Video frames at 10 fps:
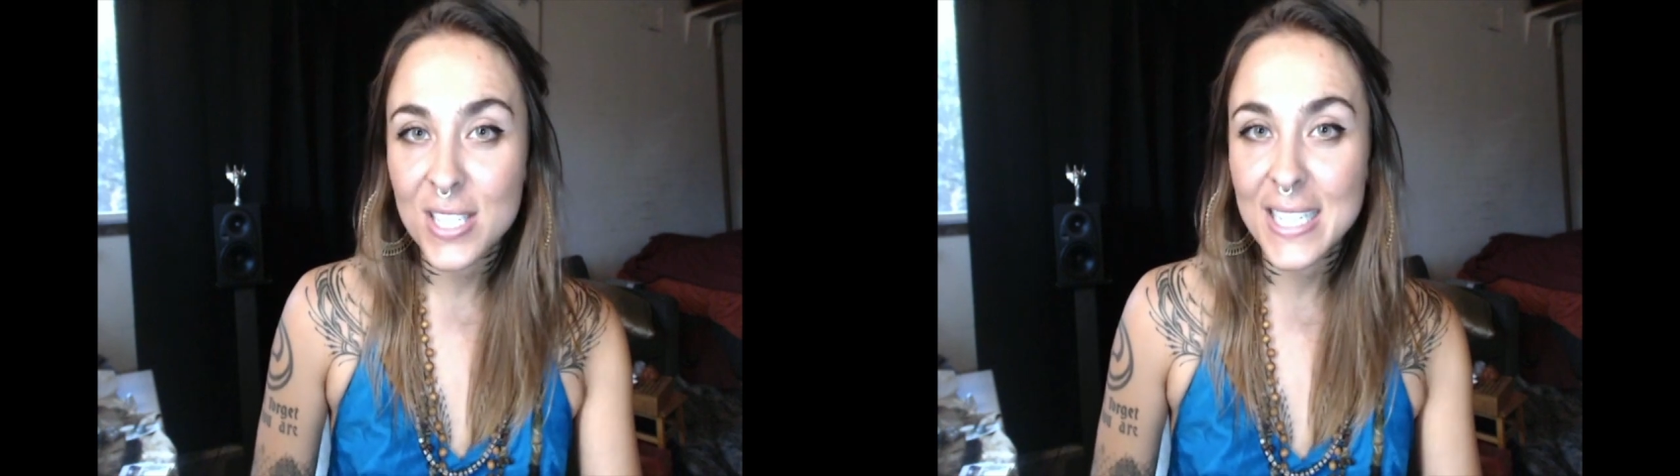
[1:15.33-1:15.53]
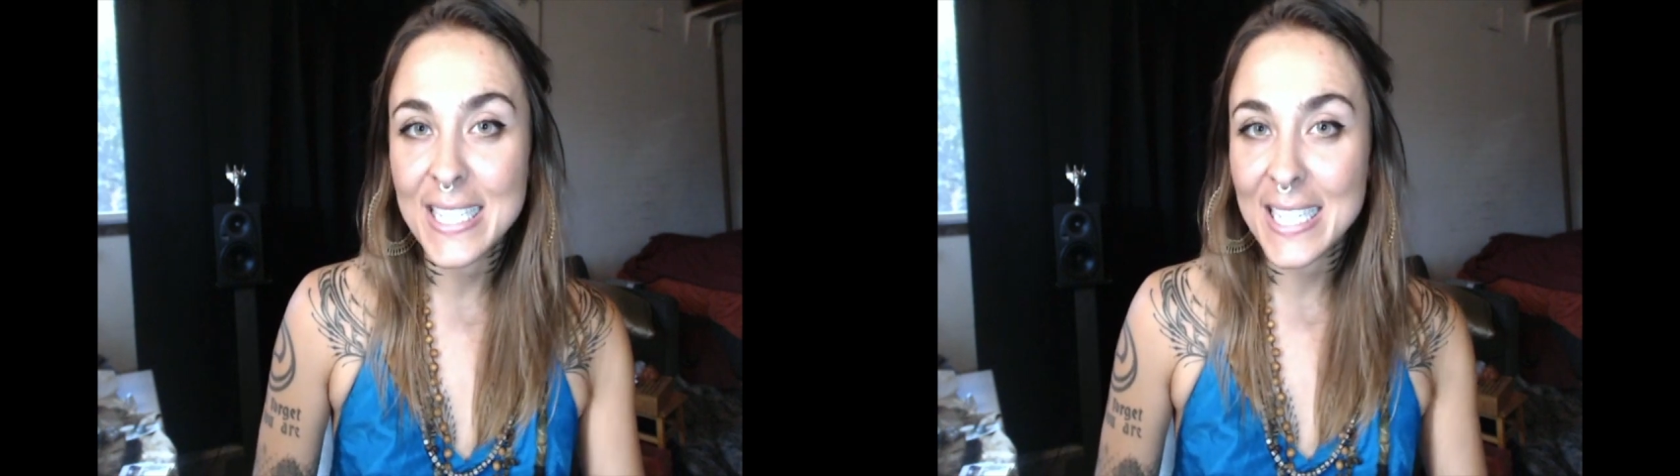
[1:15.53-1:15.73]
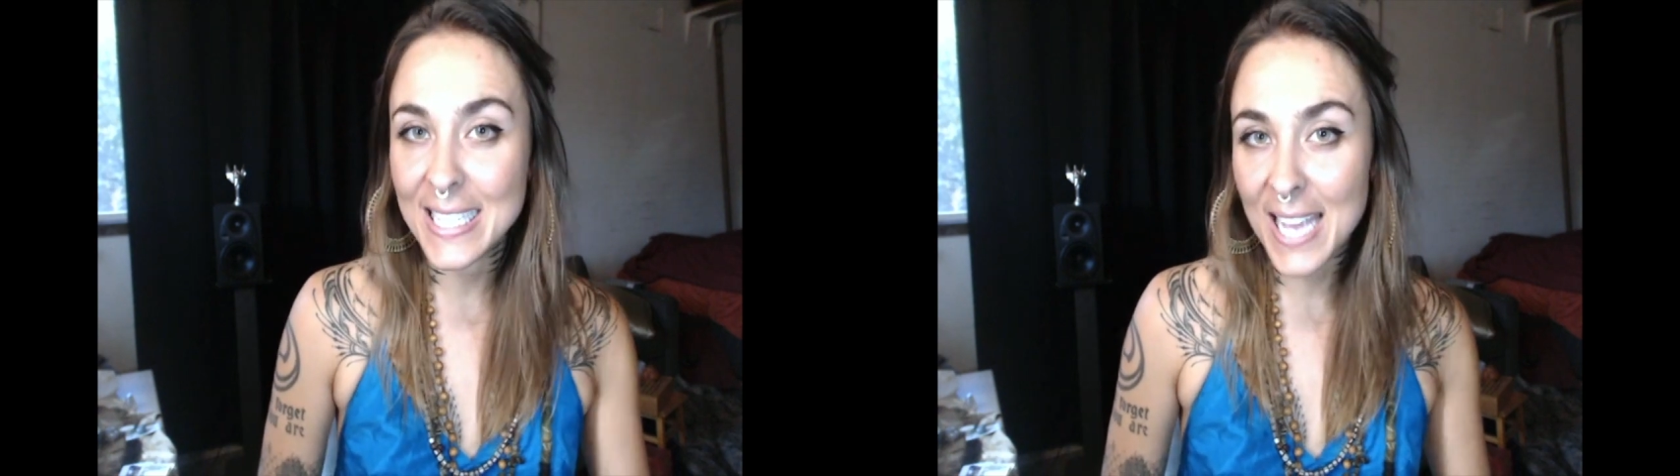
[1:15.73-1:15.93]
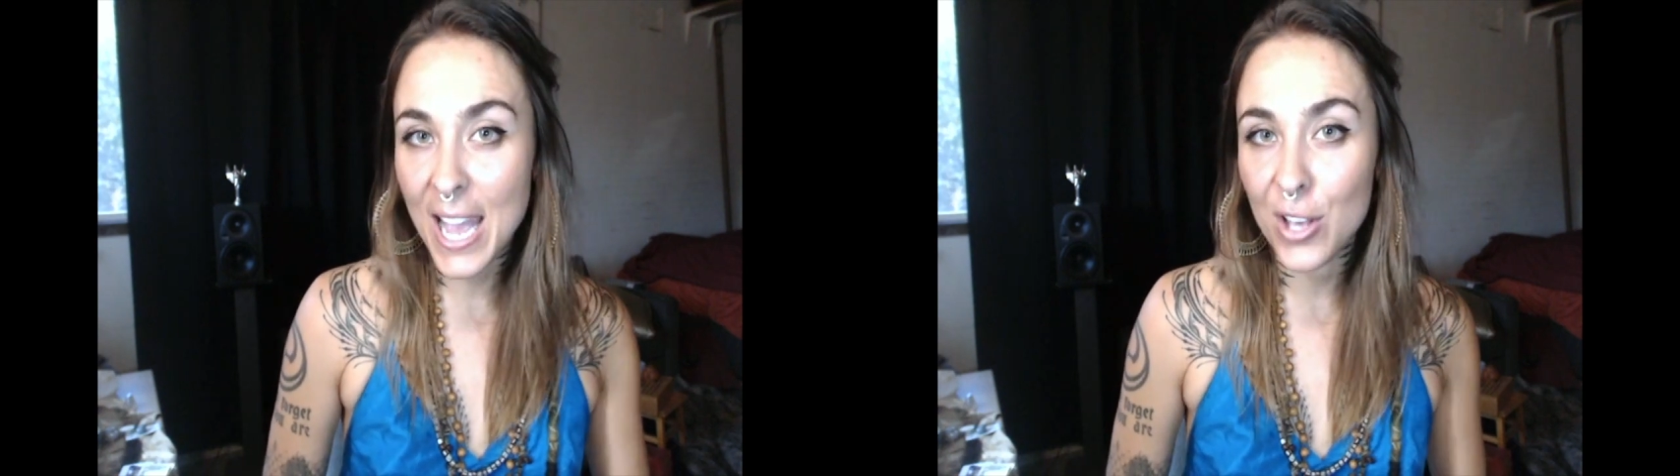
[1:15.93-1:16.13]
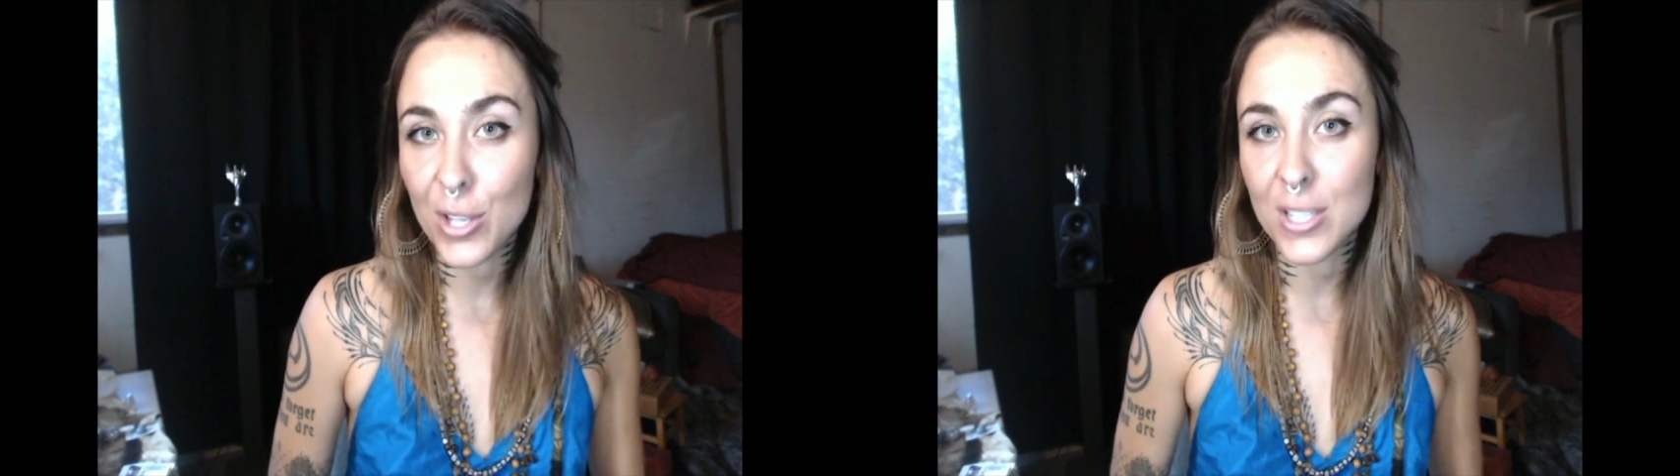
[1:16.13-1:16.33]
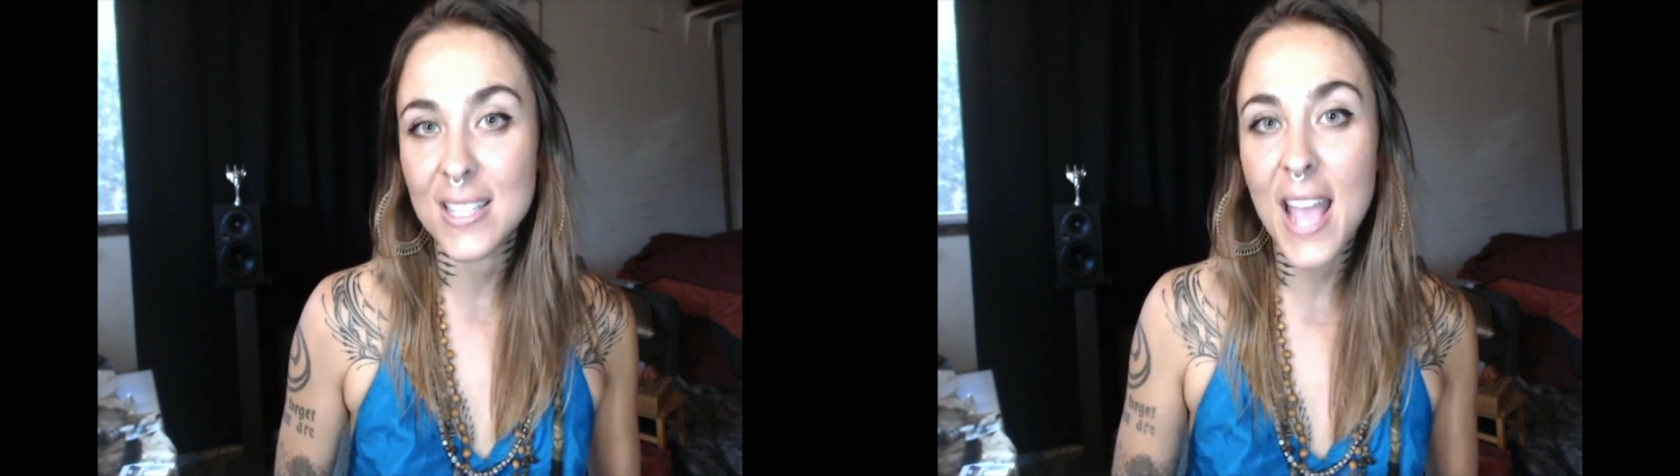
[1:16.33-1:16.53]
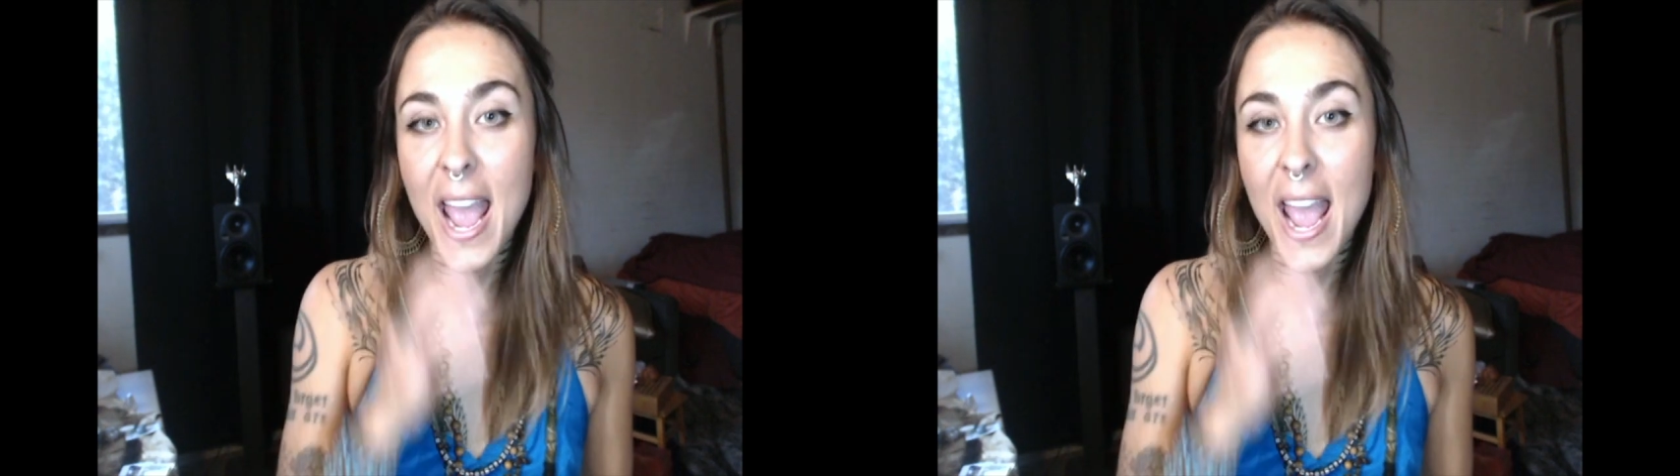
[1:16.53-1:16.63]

to details